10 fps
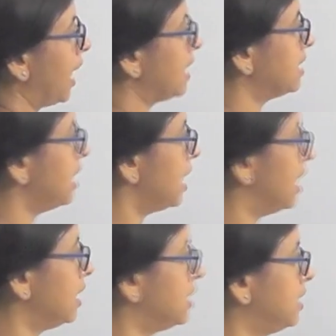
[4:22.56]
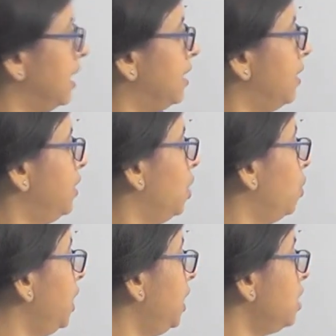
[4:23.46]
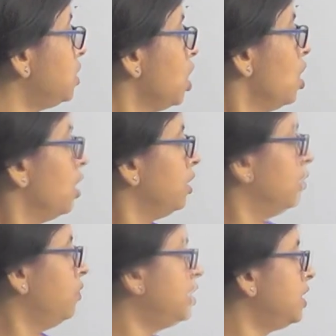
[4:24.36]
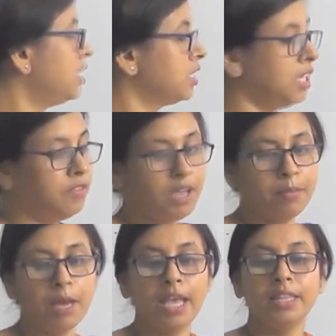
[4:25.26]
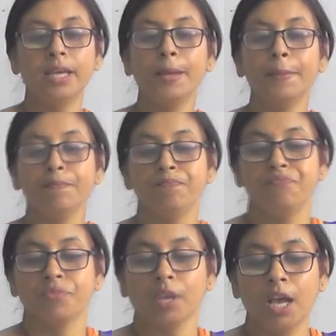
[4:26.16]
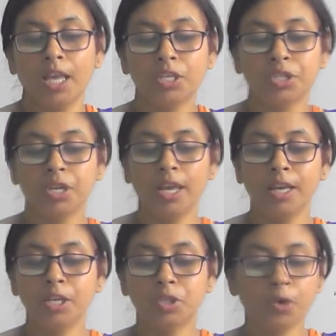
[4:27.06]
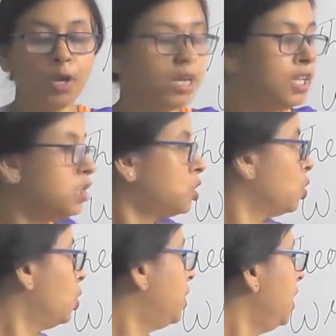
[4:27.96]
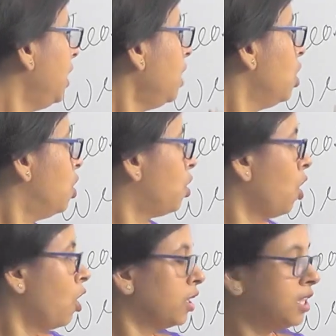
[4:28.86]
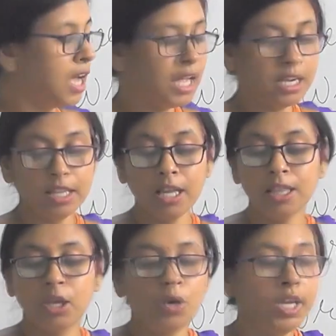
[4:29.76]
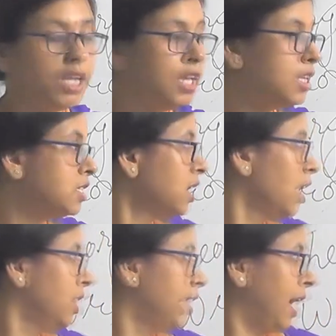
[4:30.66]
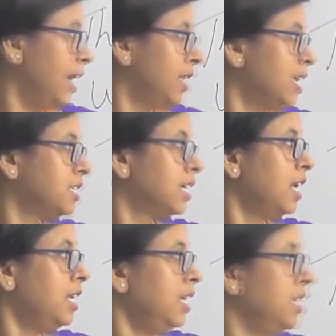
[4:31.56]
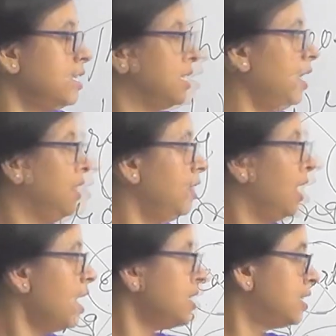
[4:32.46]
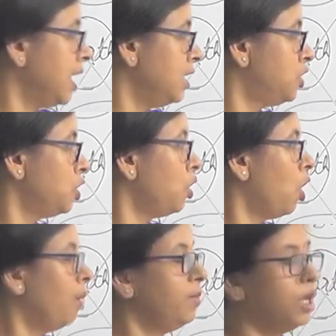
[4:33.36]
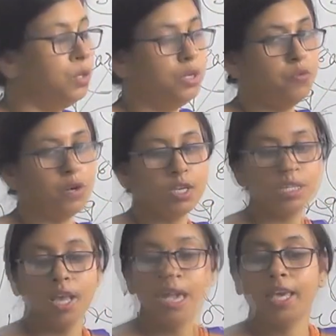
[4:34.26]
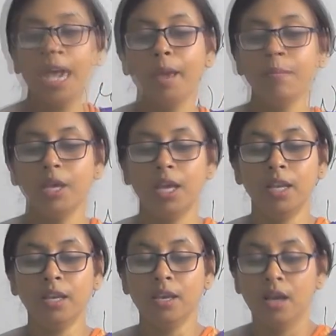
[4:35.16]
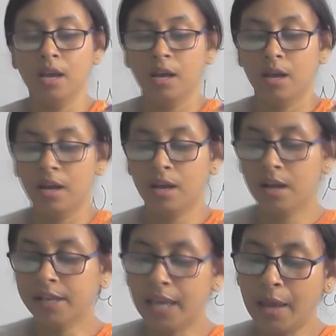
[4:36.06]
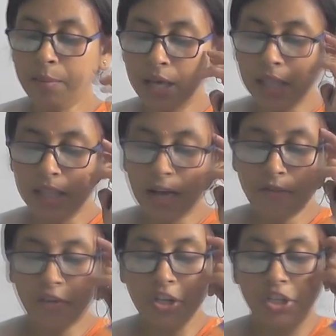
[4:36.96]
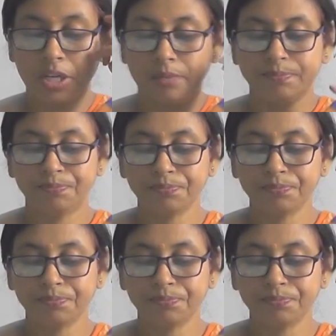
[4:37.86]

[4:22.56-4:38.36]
as the Earth-centered theory, which is given by the Aristotle, is totally wrong. The another theory is that the sun is in the center of the universe, came in the future.